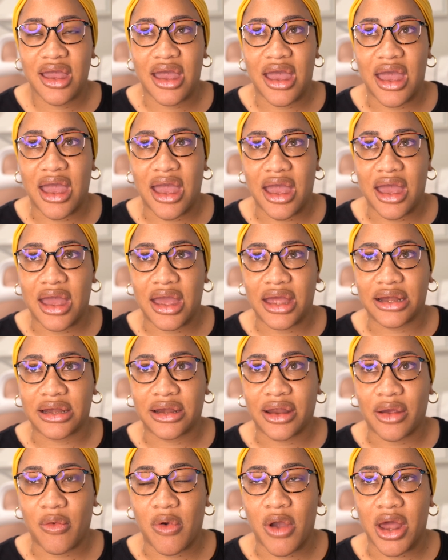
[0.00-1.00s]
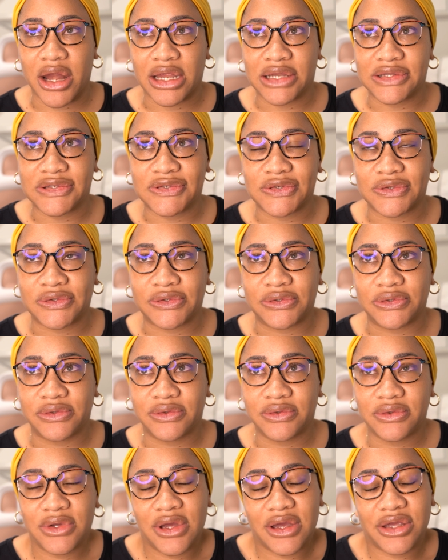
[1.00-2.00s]
And I wanted
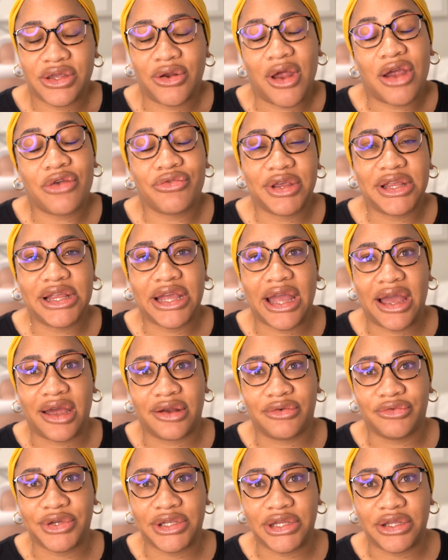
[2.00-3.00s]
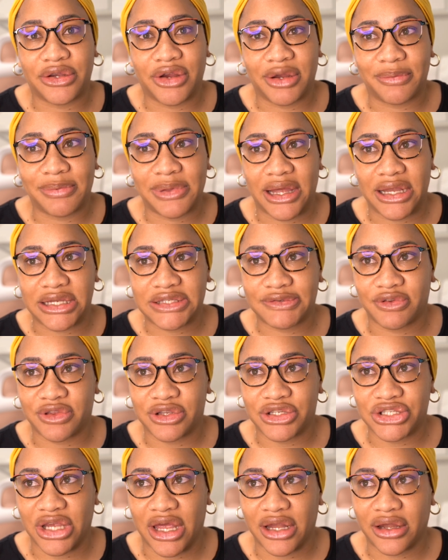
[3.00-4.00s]
to, I really had really great plans for the
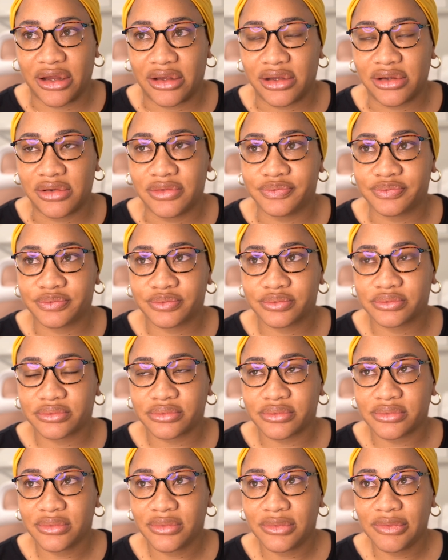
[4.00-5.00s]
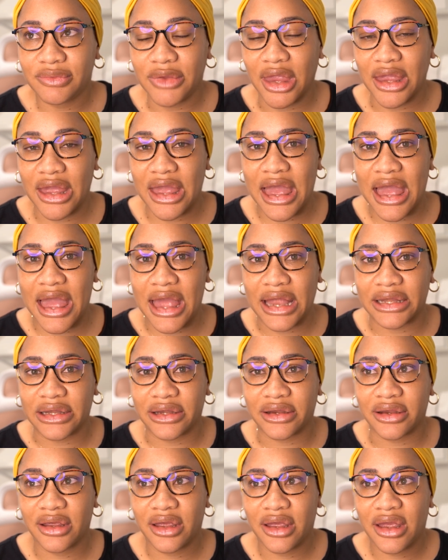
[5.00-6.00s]
channel.
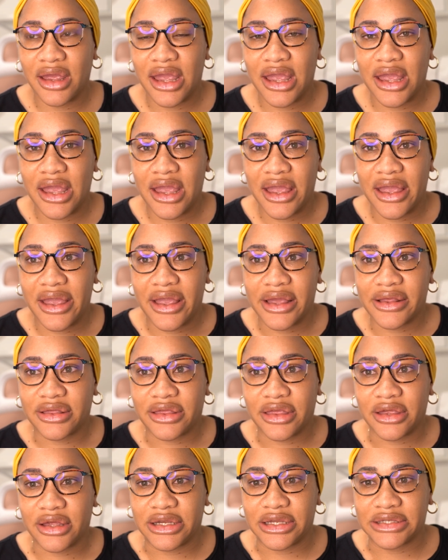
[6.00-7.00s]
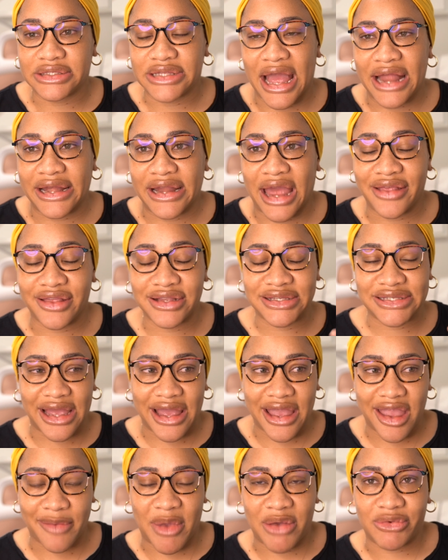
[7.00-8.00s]
And at the
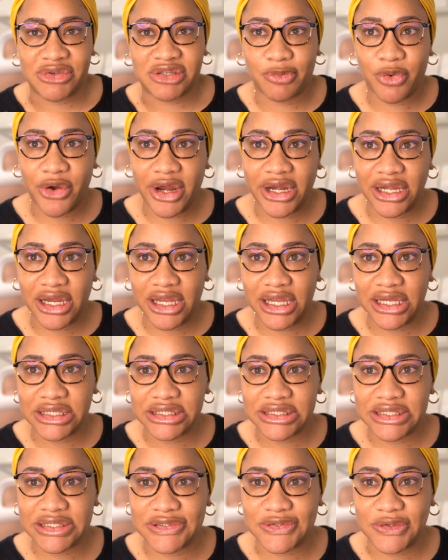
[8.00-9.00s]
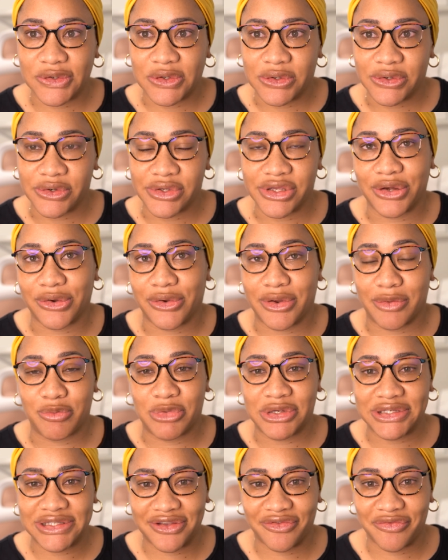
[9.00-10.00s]
time I was pregnant, so it
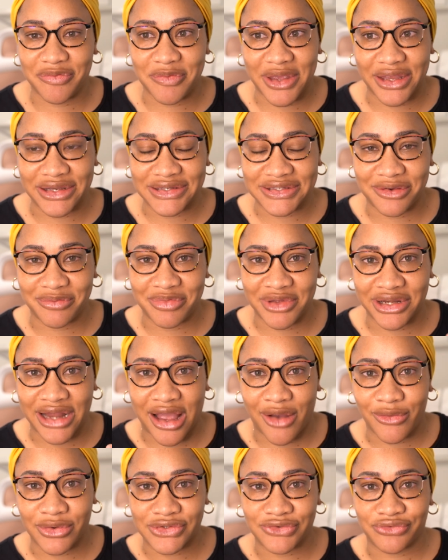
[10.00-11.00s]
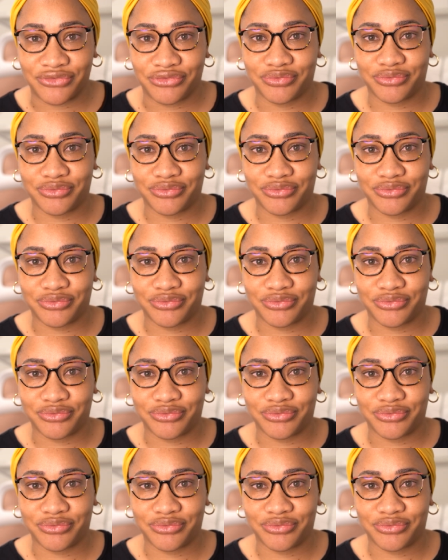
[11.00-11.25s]
must have been something that was